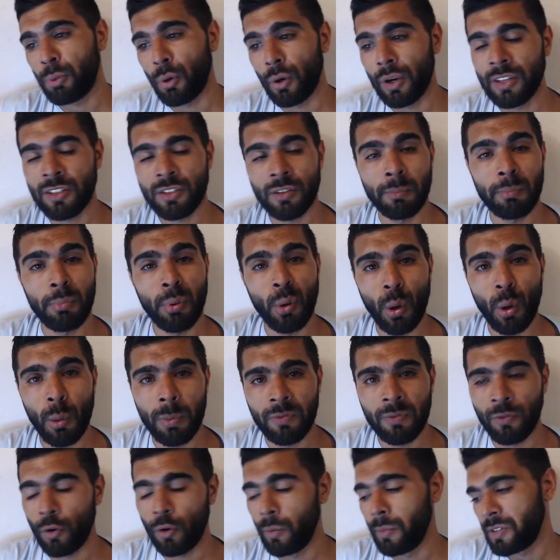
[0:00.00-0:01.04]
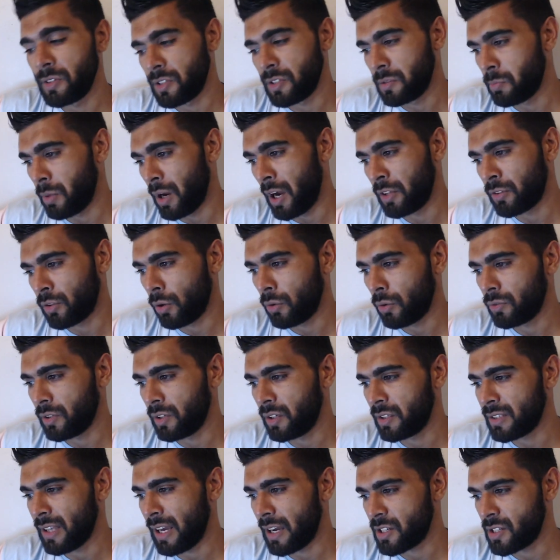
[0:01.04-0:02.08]
in some poor performances, but I don't think
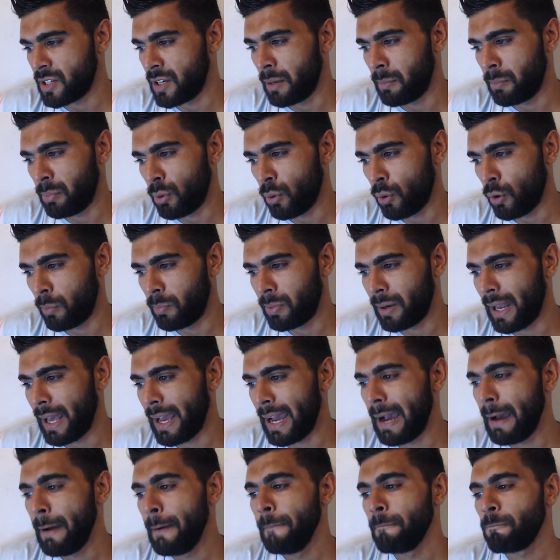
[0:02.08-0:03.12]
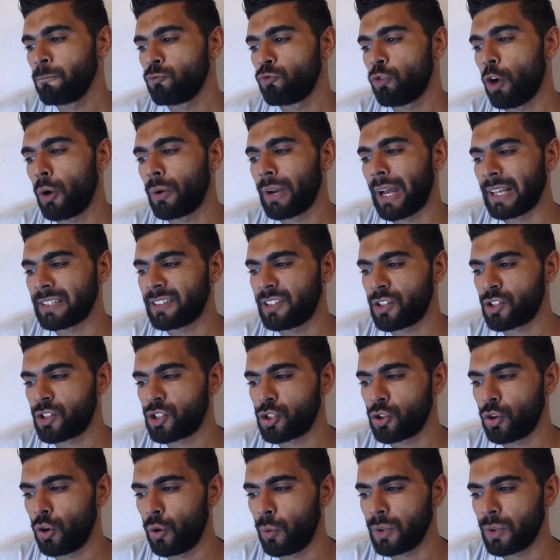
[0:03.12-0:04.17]
he's actually a poor player. Ronak says
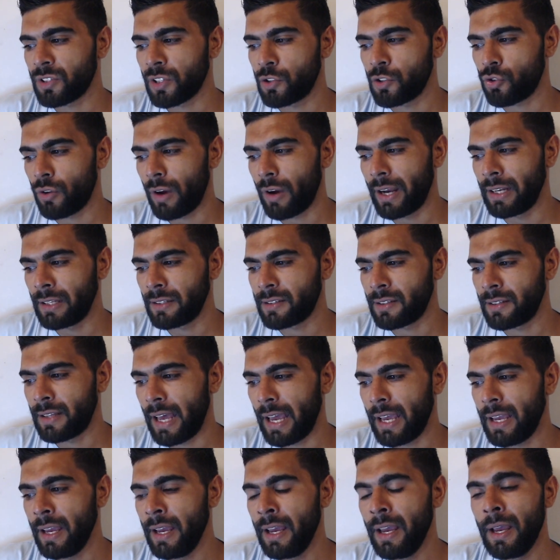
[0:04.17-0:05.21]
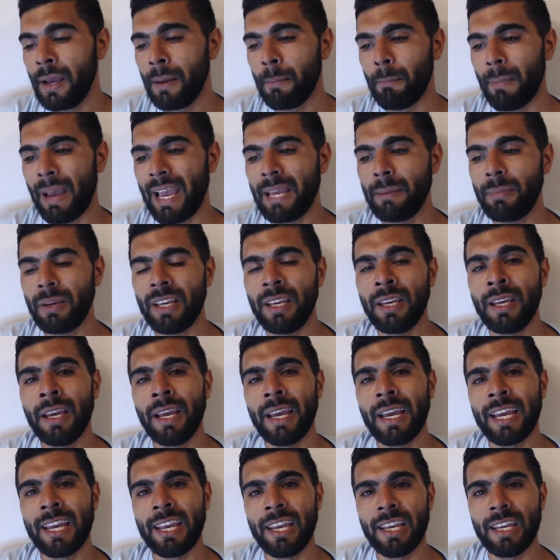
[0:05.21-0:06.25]
Shaw was in training today. Maybe
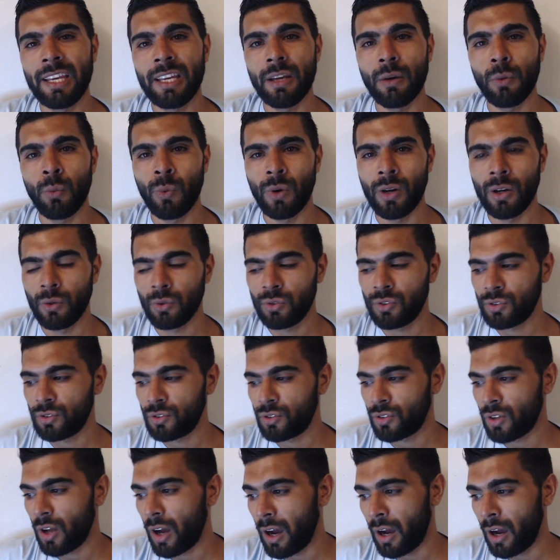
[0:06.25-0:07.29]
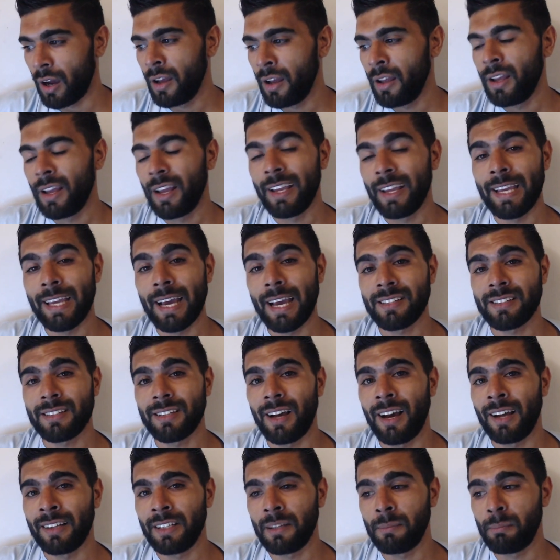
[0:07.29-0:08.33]
he will start. Yes,
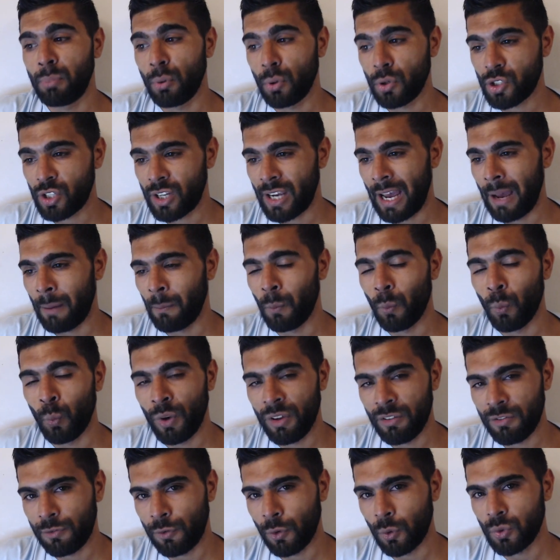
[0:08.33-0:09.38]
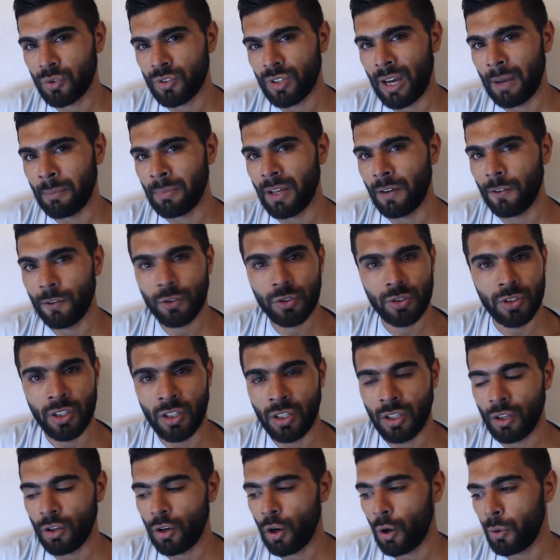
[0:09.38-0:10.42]
I did bush camp with Full Time Devil, so you
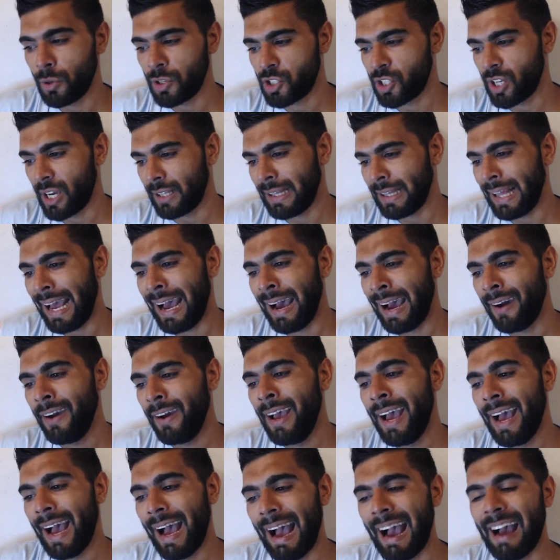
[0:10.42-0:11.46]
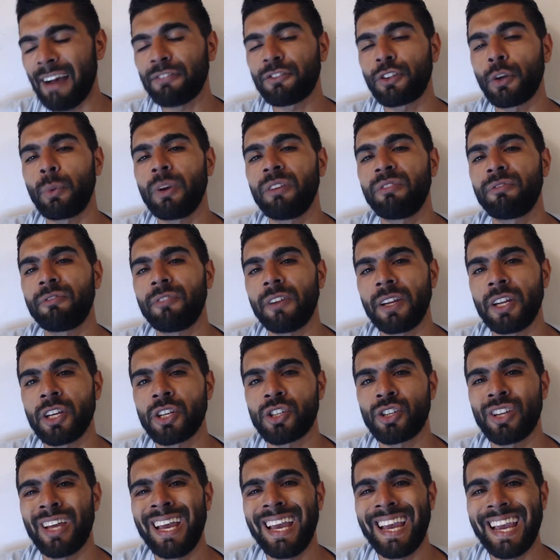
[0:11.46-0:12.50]
can go and check that out. After we
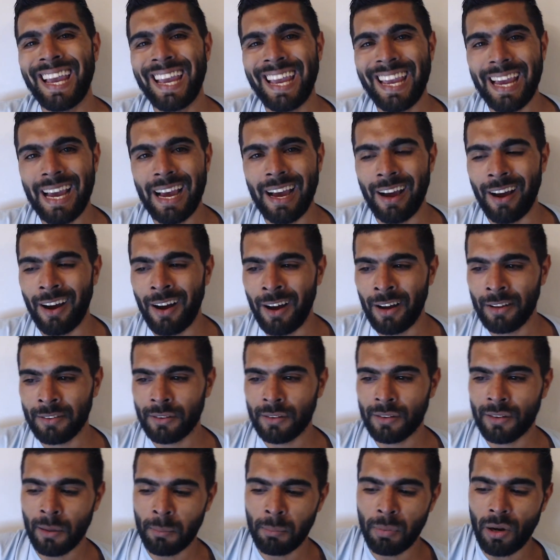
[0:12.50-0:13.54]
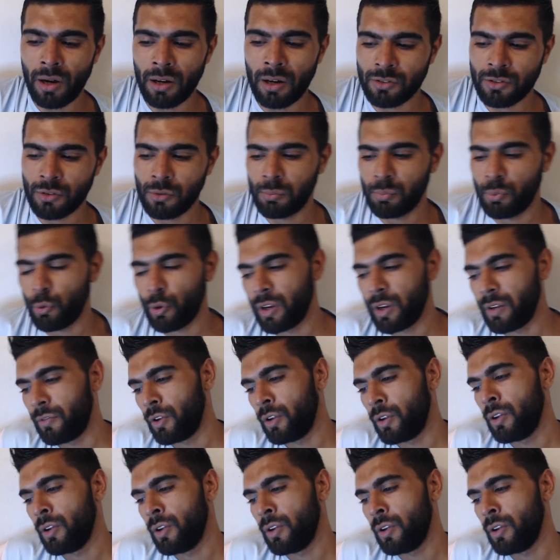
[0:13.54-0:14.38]
finished here on the Basel preview